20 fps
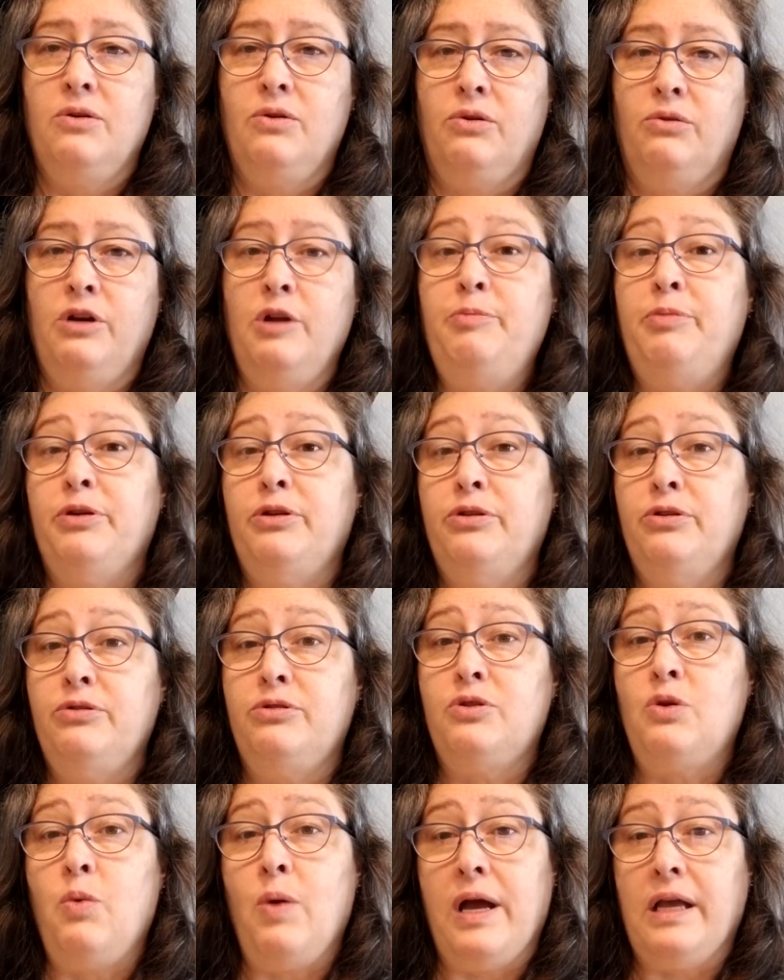
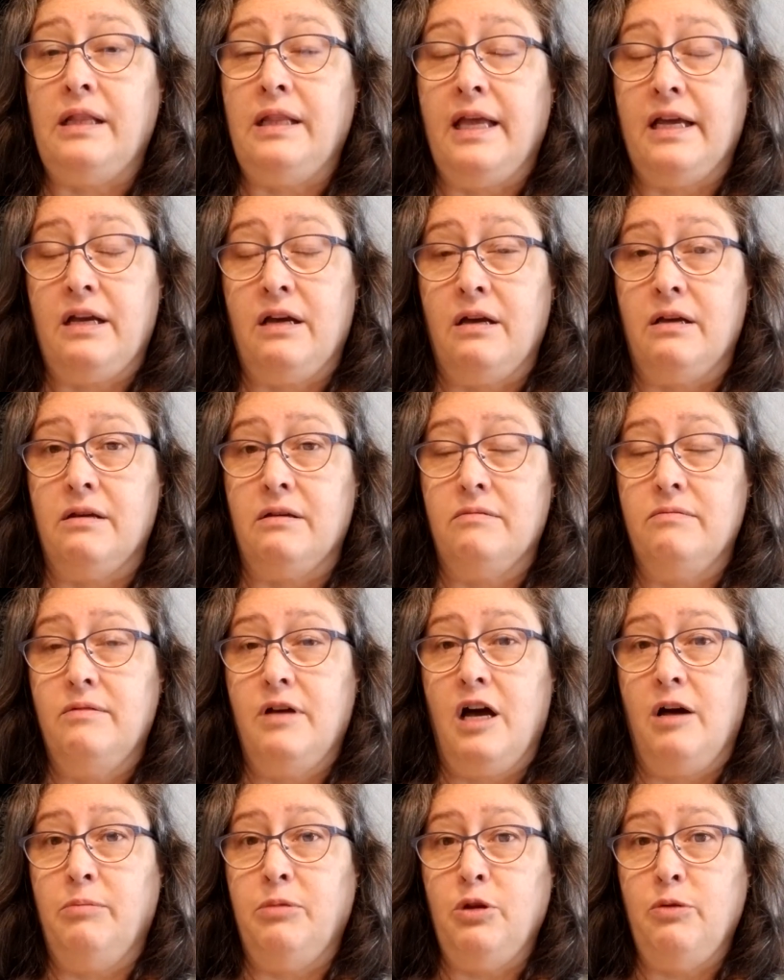reproduce quite like a
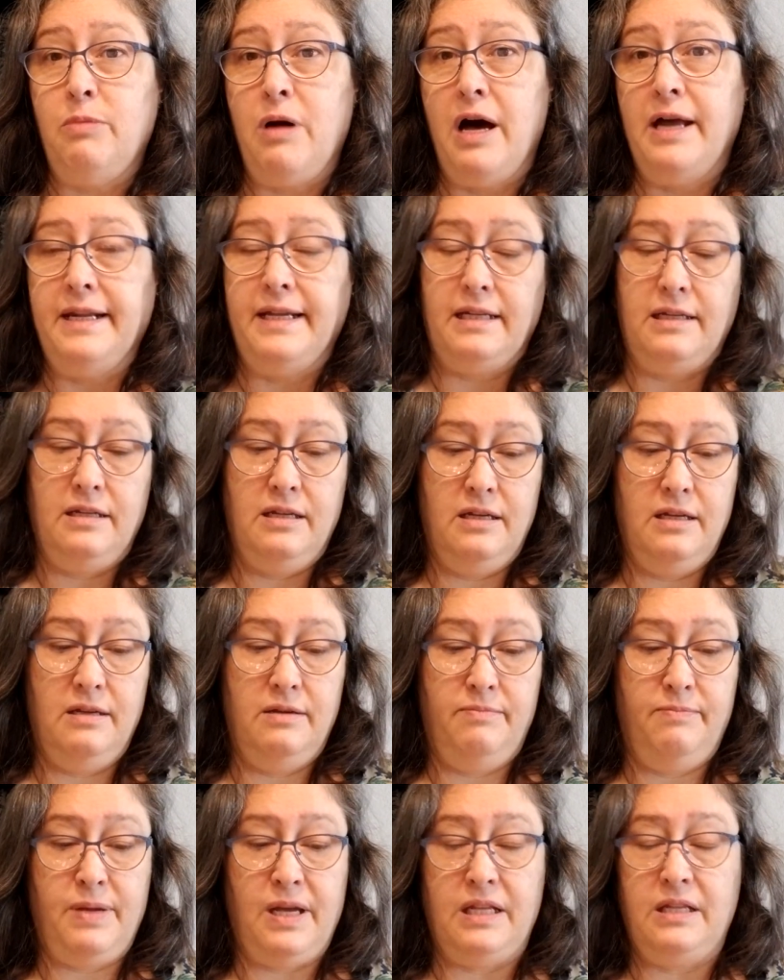bluebonnet,
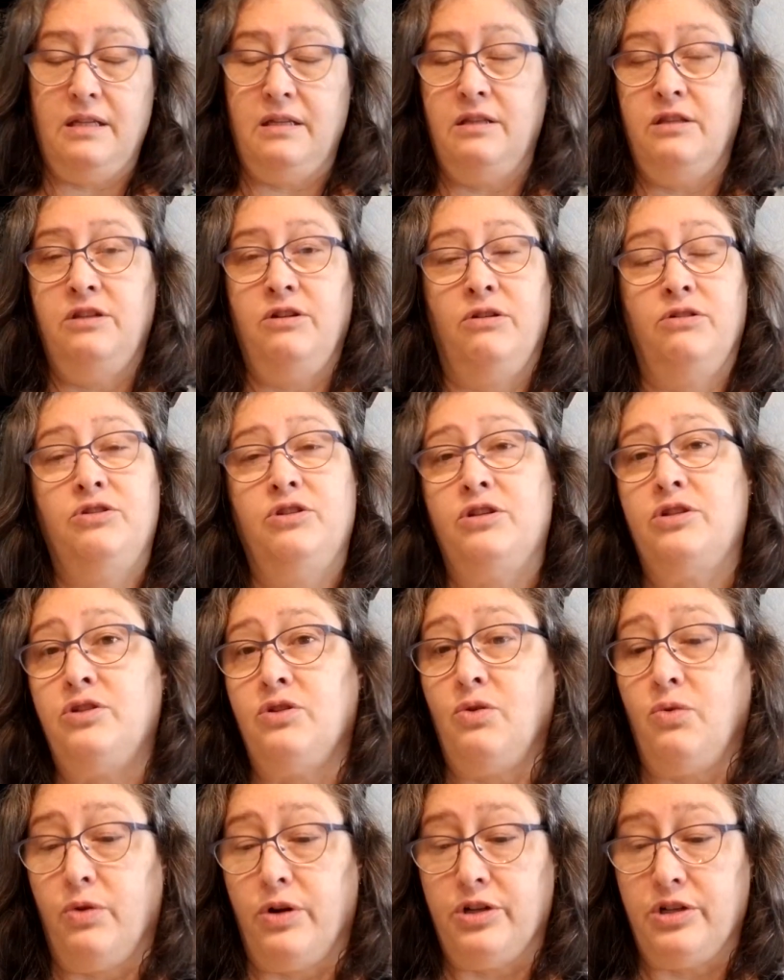but they're just
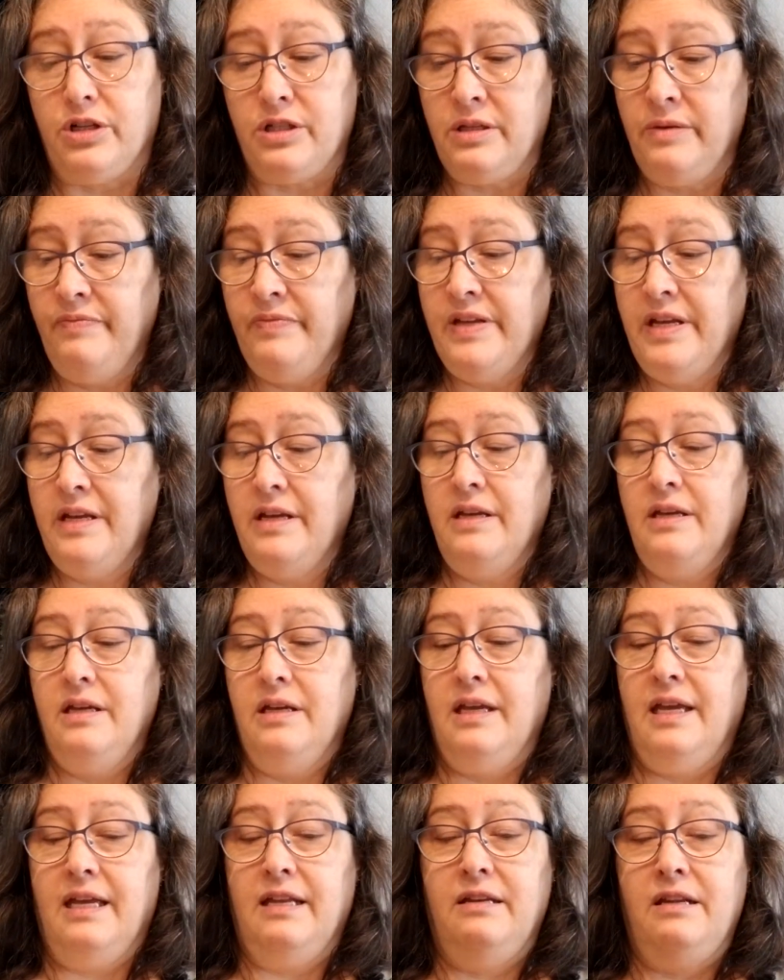gorgeous.
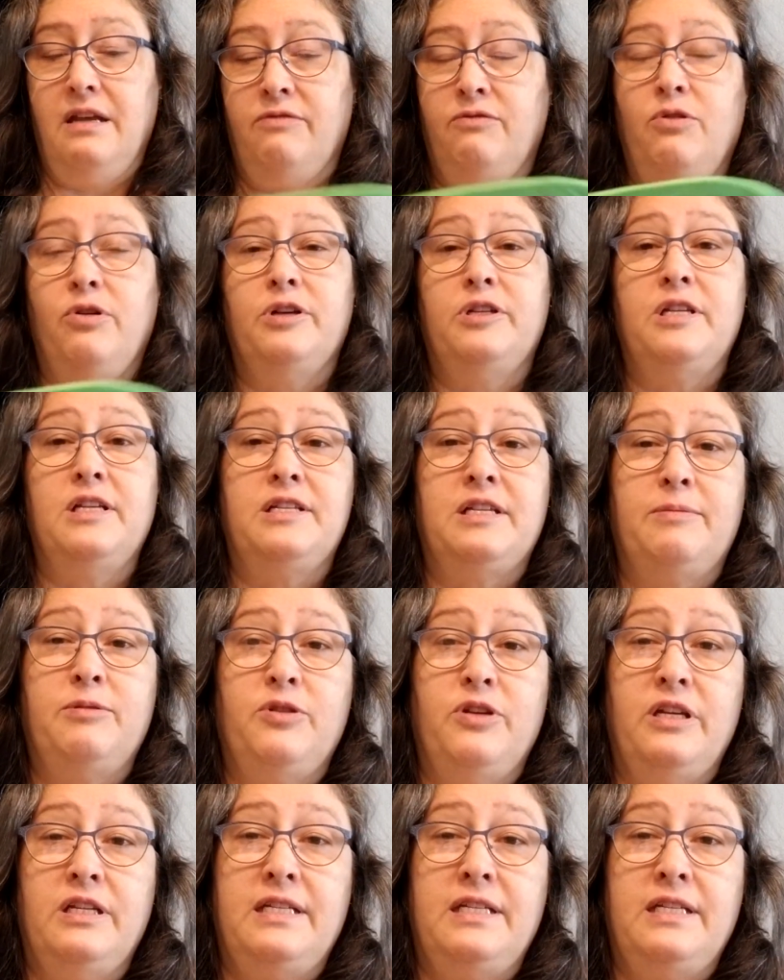And of course, since I'm doing